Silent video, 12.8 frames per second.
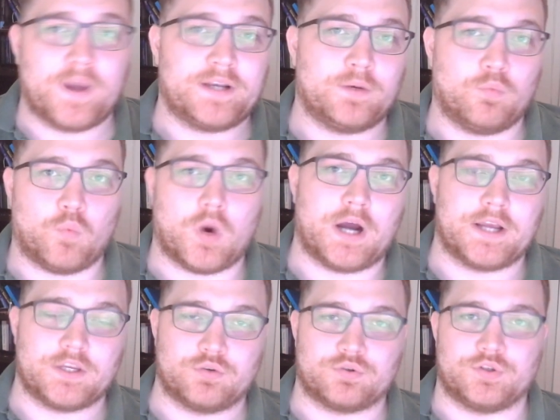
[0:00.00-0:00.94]
and why
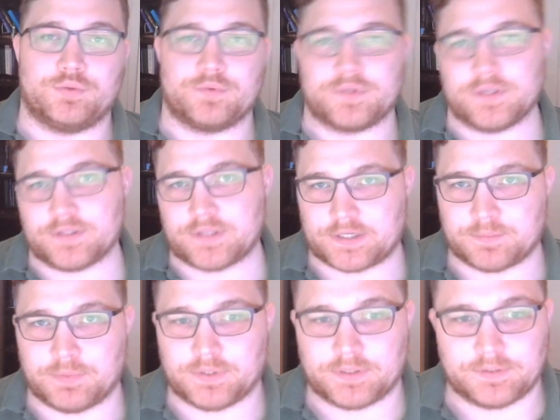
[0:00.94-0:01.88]
you should use this
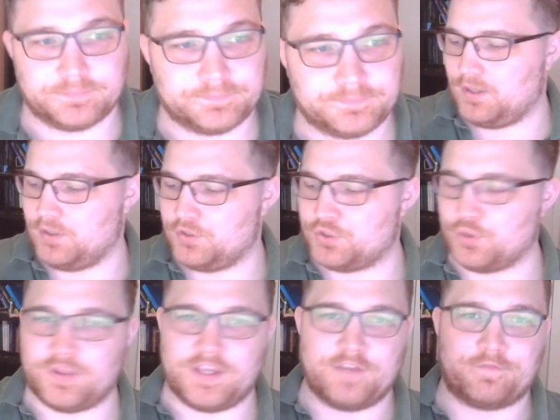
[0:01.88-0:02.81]
textbook. So
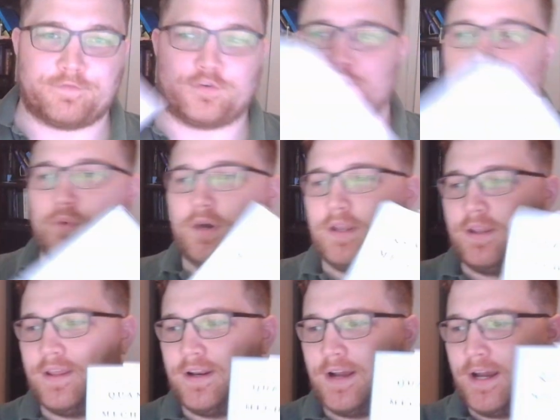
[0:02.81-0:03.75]
the first one
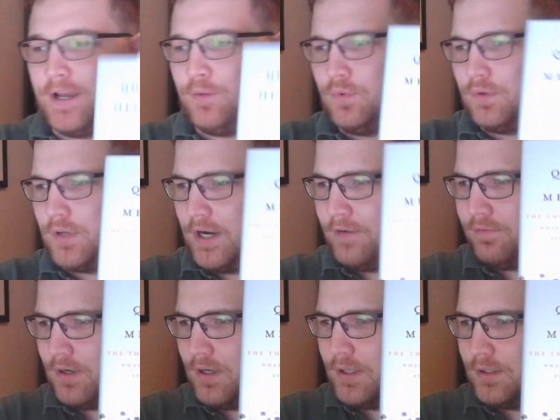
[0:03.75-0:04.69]
that I will
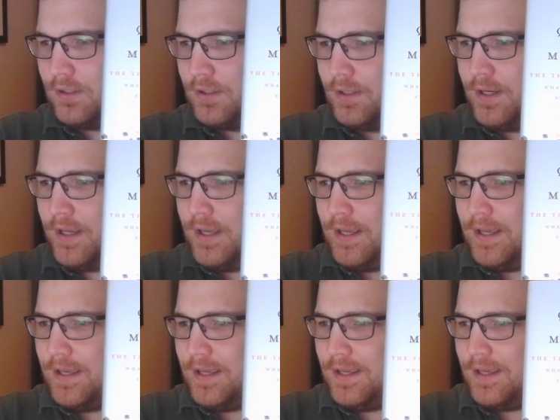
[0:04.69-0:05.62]
cover
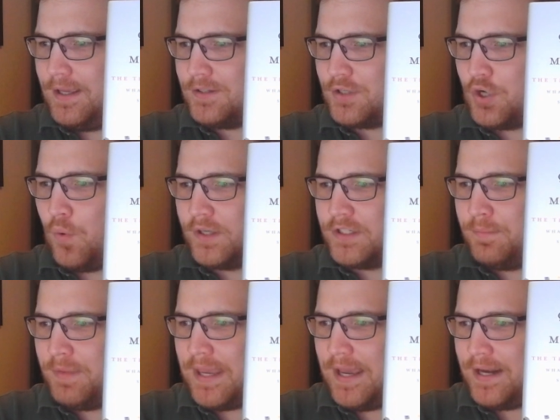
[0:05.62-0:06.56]
is Quantum
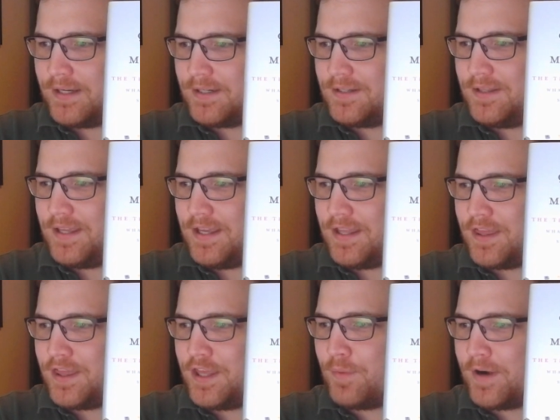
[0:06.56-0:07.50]
Mechanics, the
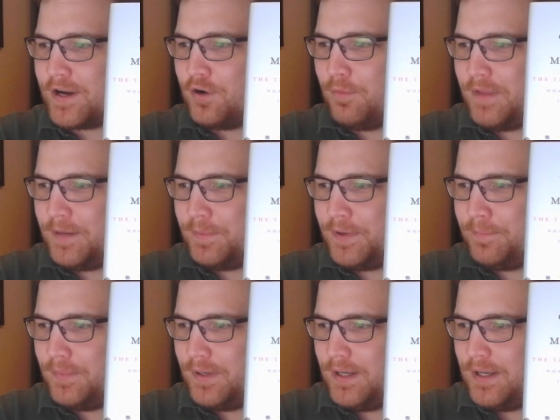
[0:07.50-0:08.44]
Theoretical
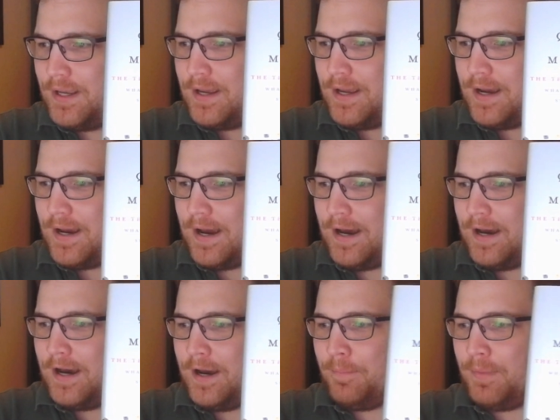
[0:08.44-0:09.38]
Minimum
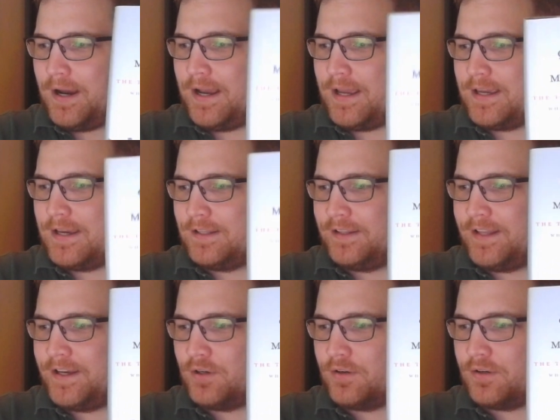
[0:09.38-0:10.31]
by
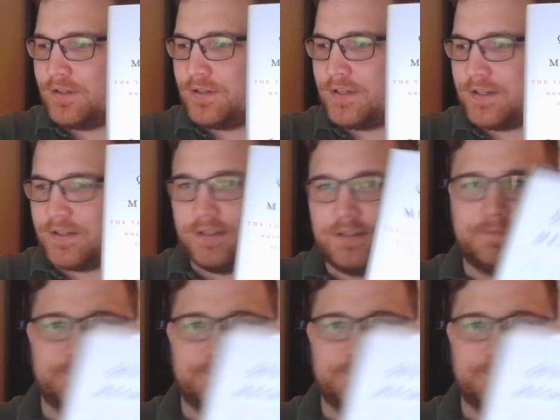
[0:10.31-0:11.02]
Leonard Susskind.